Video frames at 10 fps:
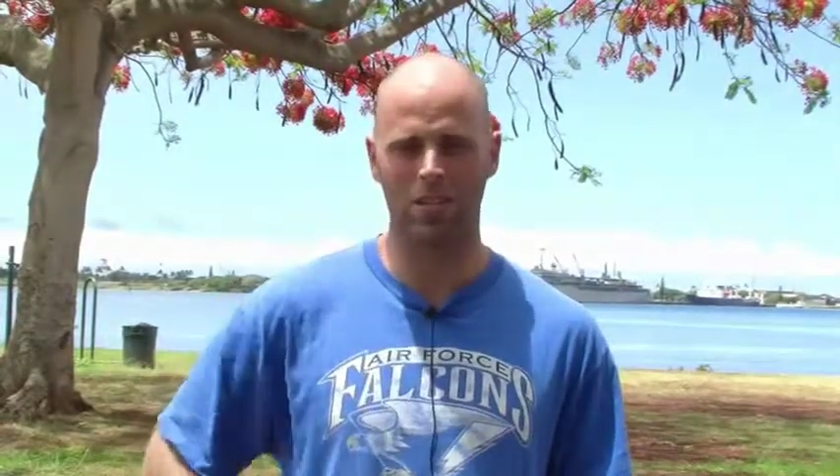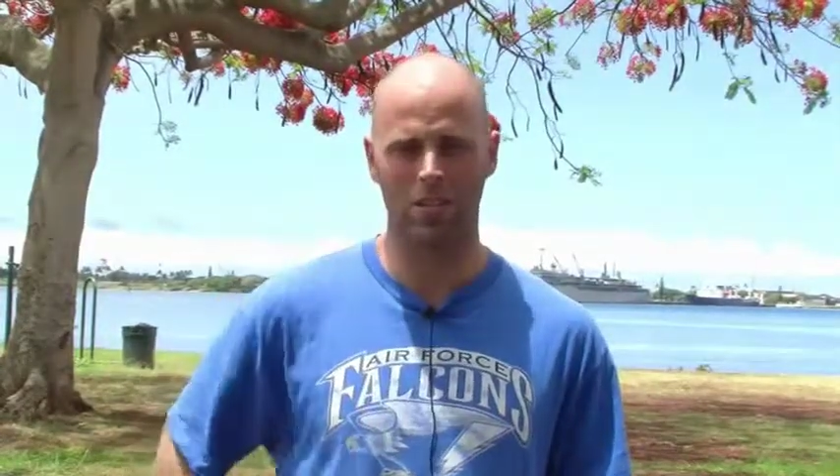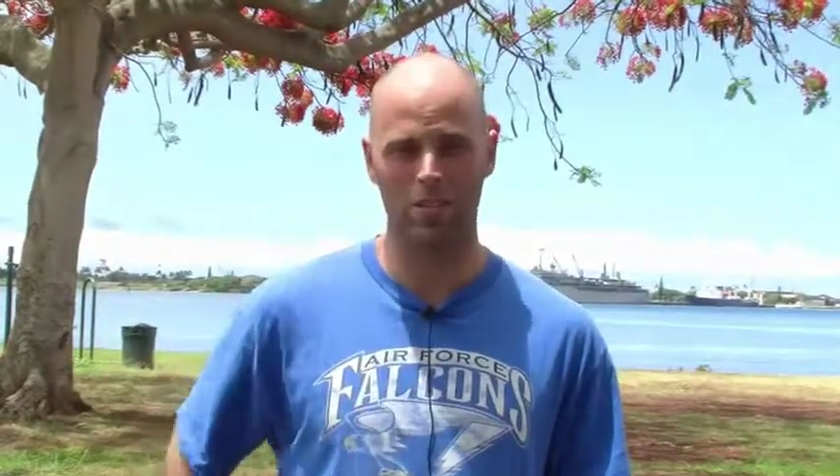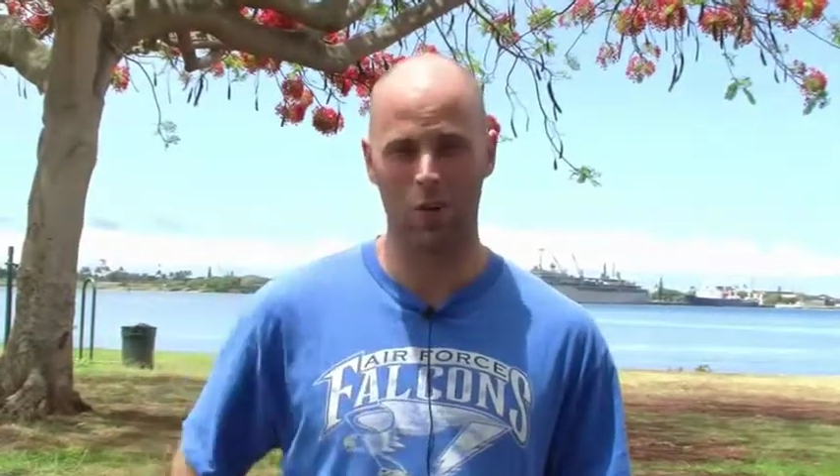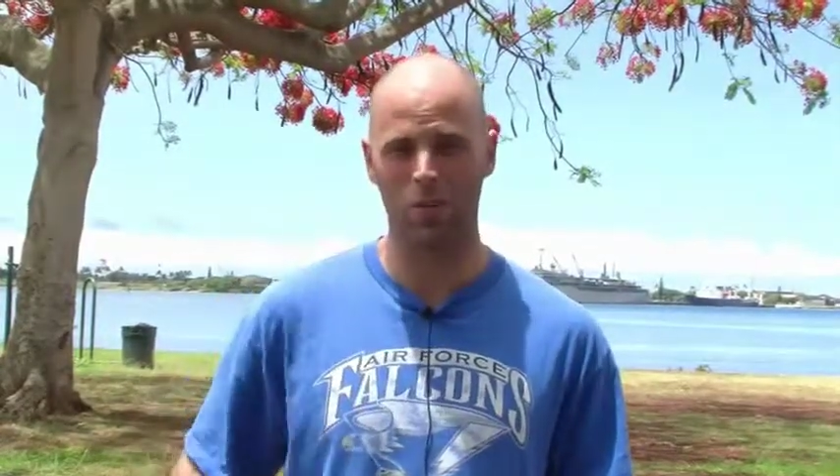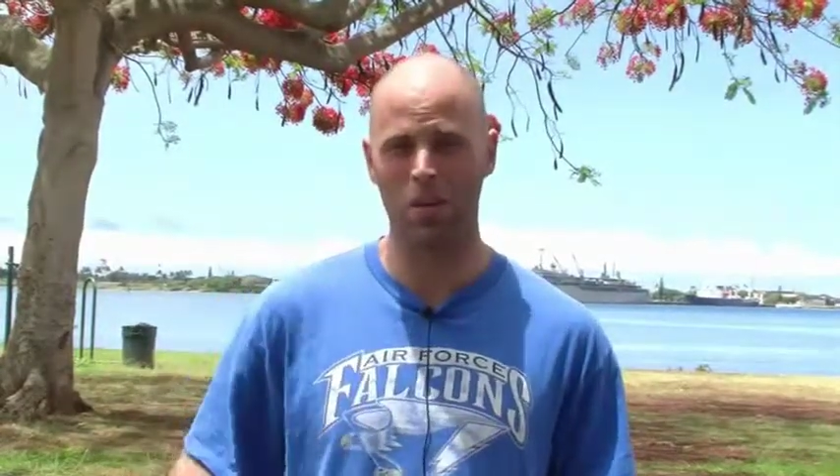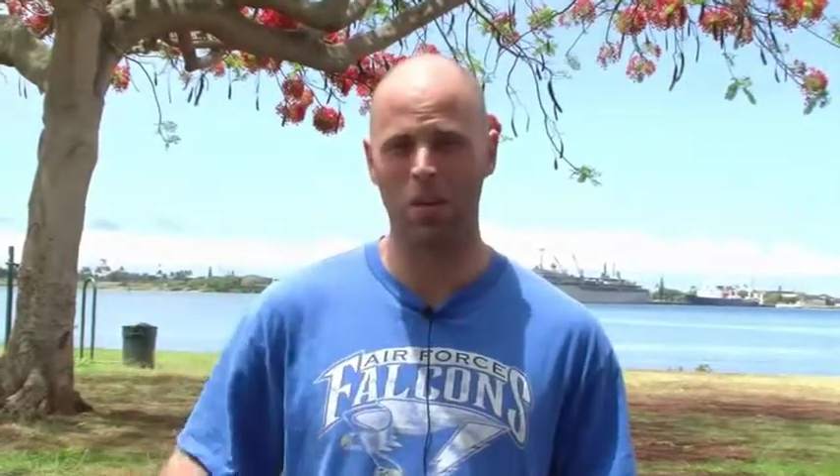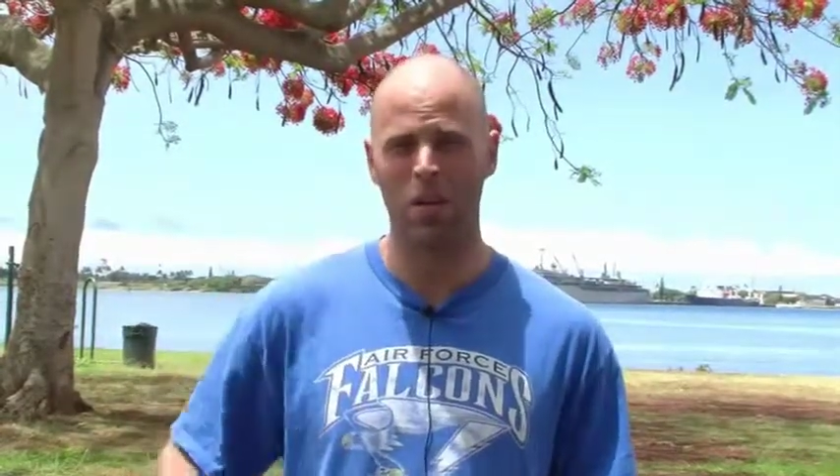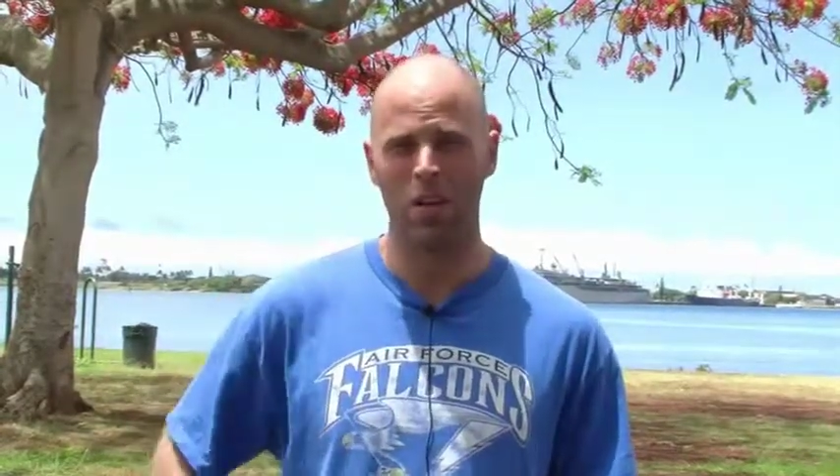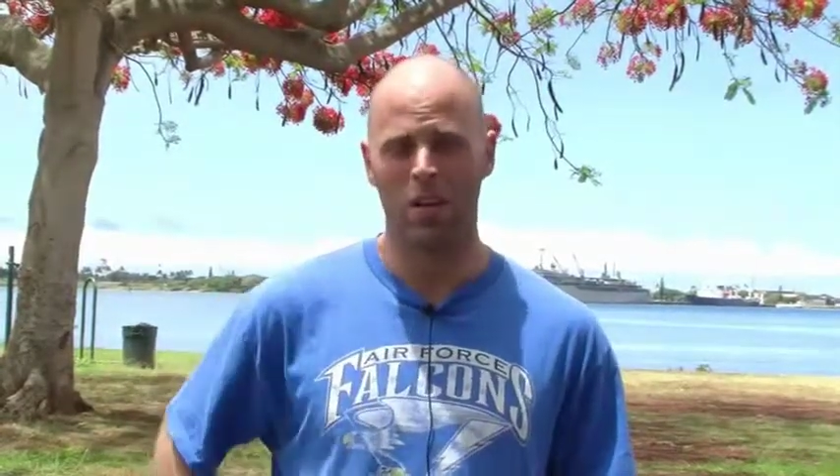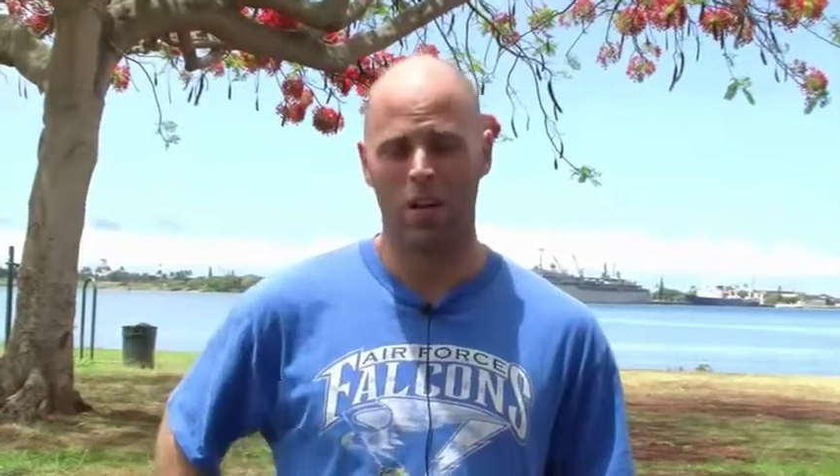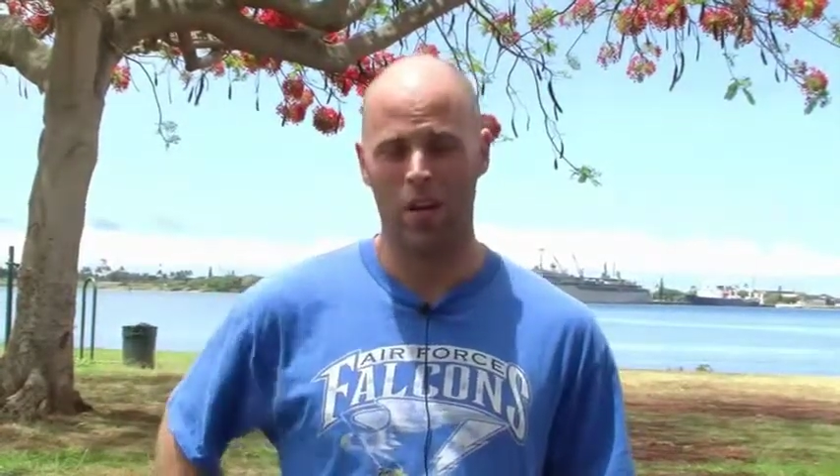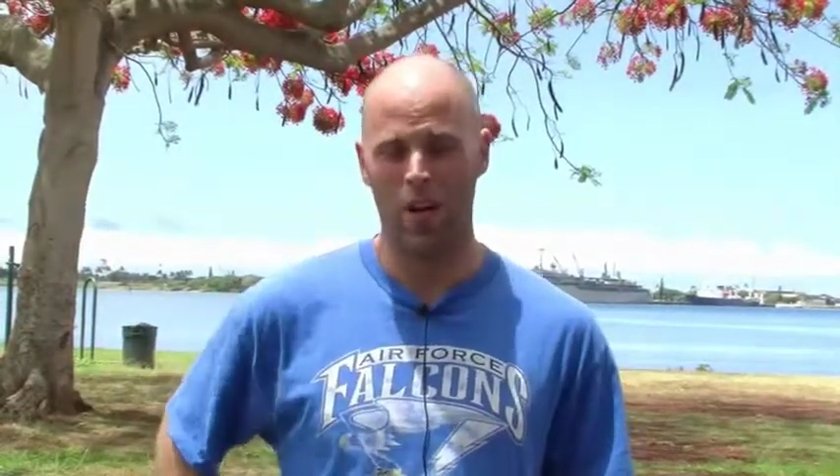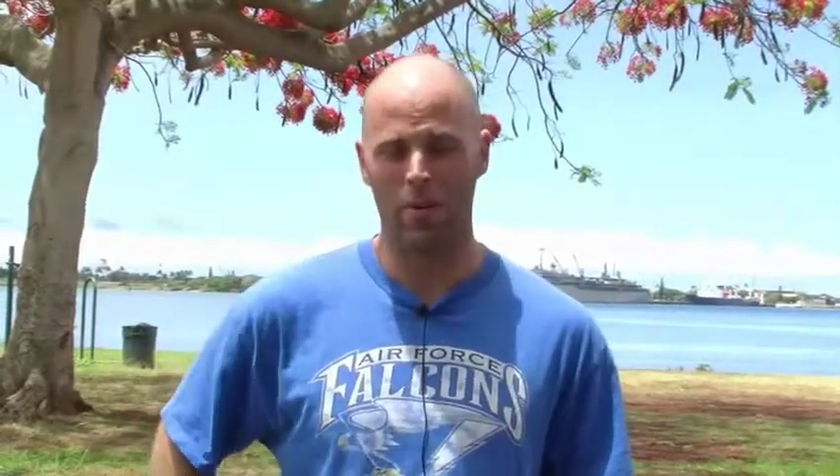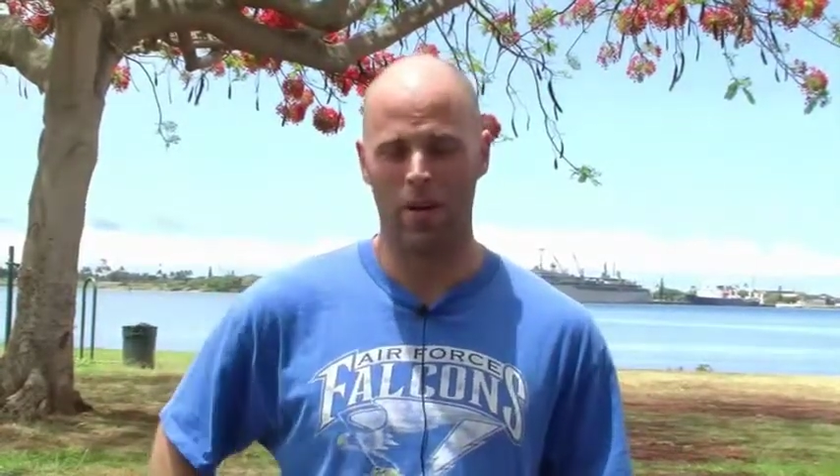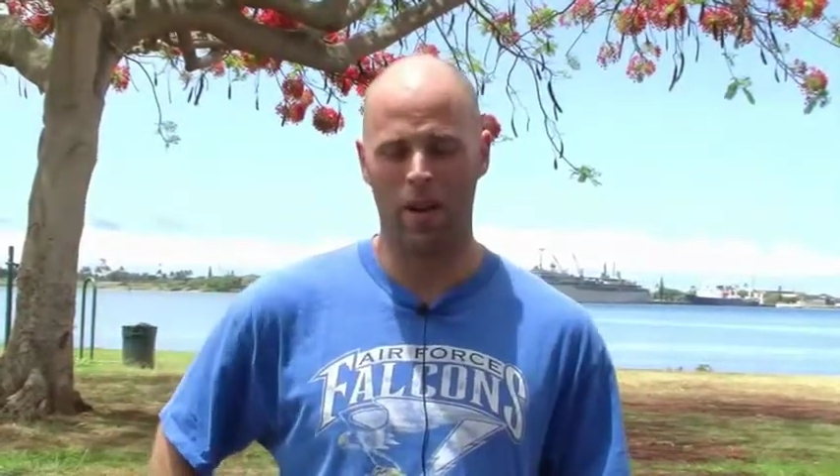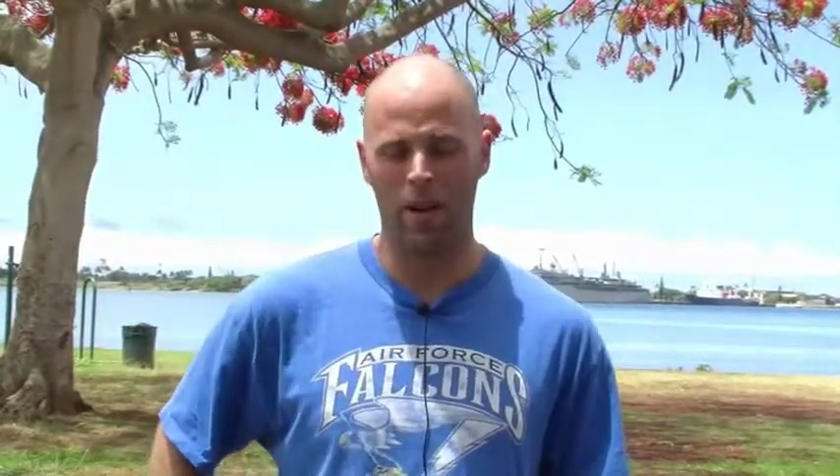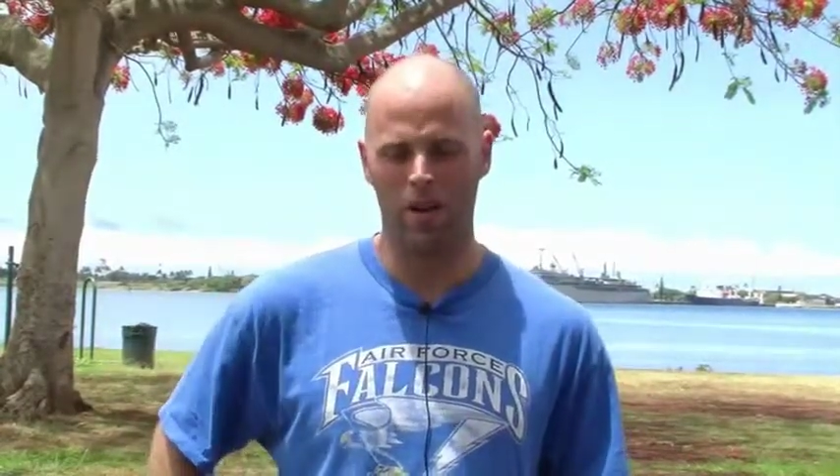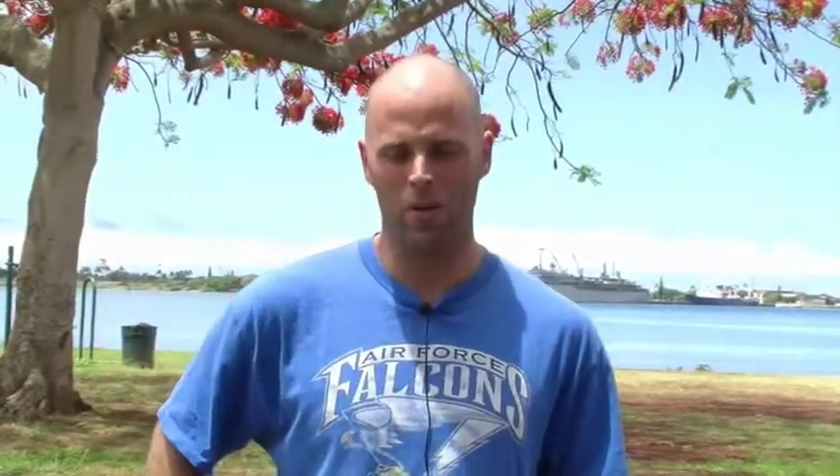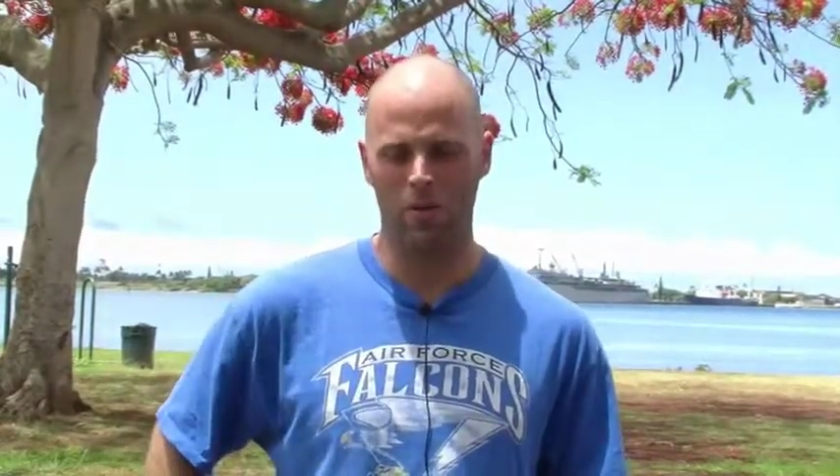and she told me a lot about
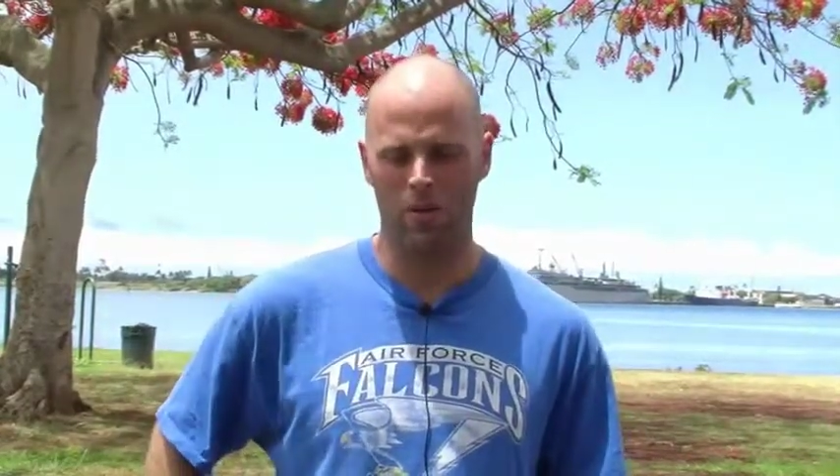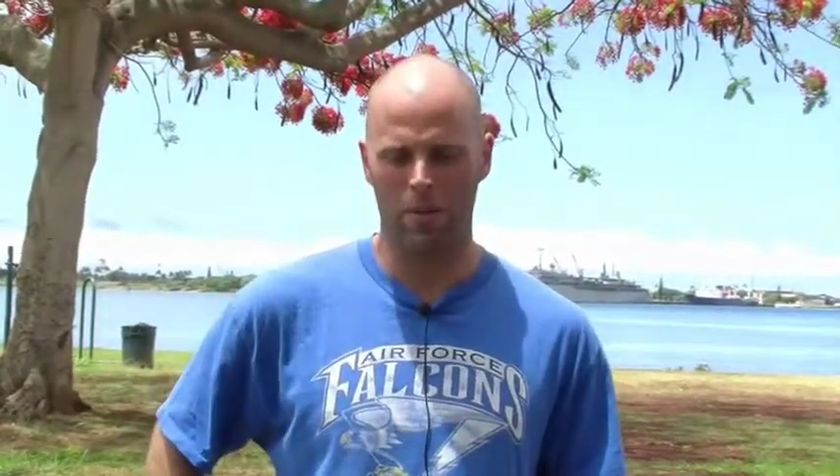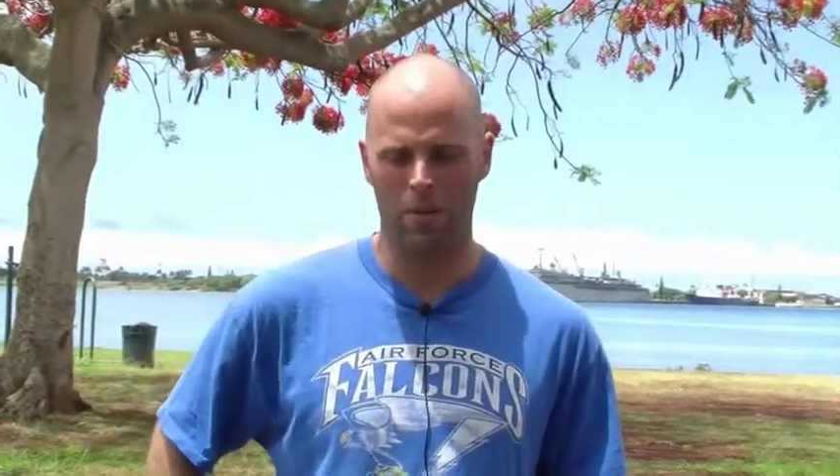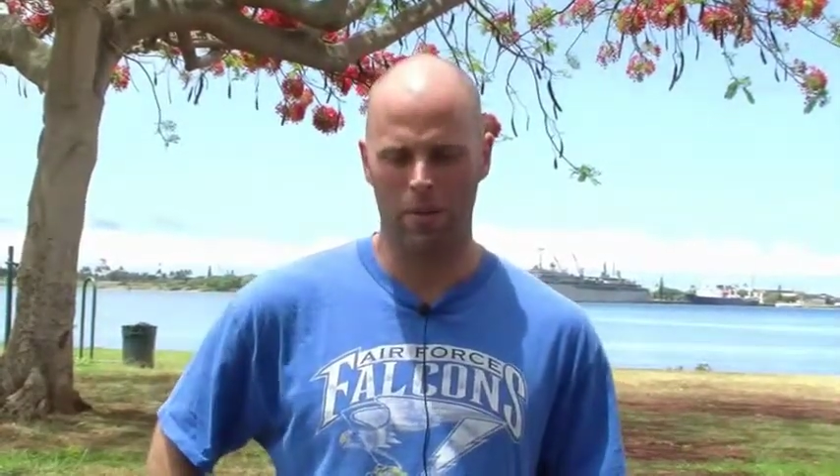how